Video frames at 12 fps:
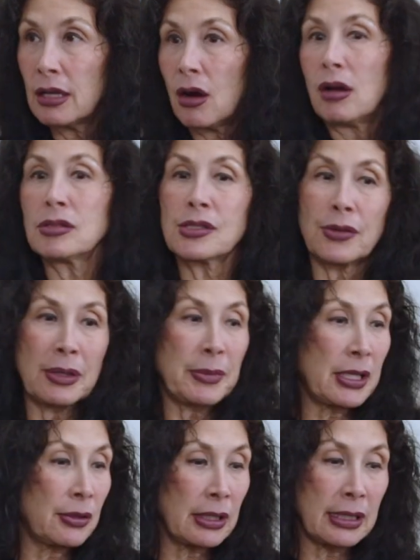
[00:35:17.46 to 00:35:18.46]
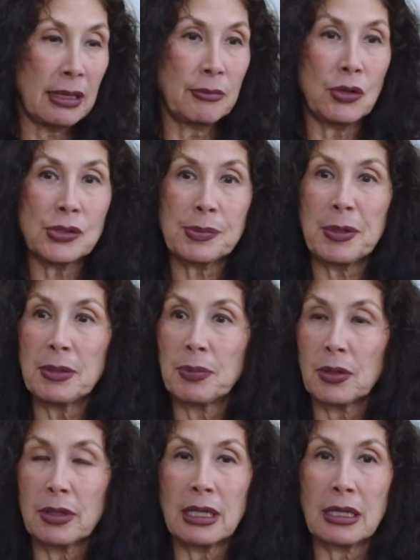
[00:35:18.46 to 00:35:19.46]
also I'm hearing that most
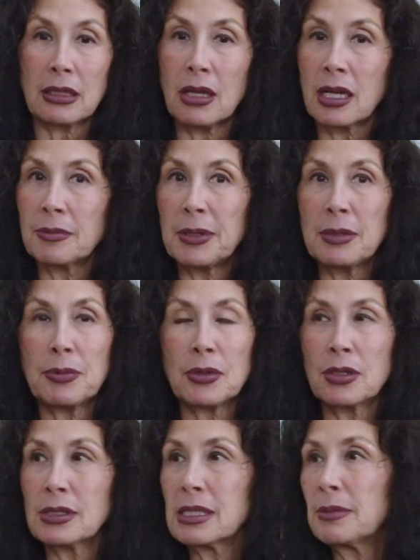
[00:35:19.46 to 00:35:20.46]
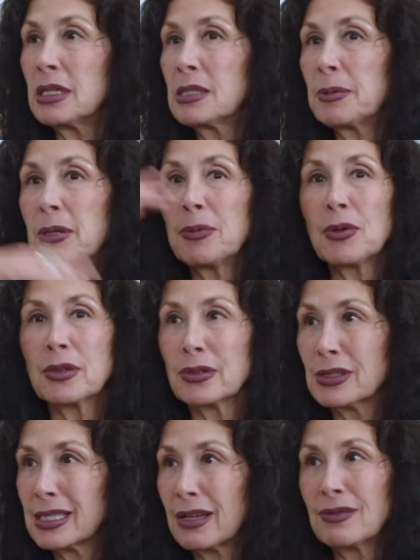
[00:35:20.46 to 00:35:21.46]
people, like a lot of people, some of these people in
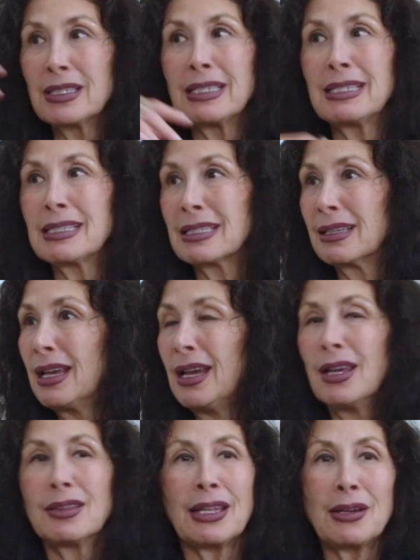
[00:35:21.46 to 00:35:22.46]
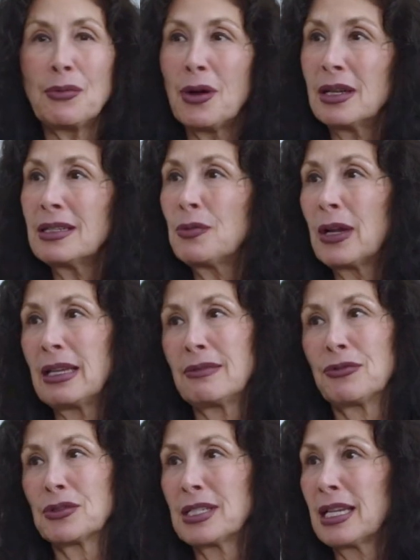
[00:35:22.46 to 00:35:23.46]
their 70s, and they don't wanna
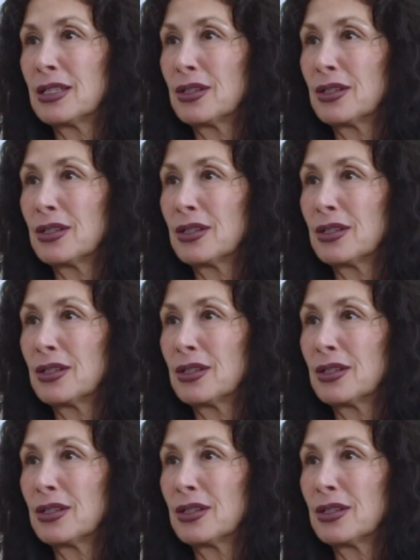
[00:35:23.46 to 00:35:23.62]
wait for 10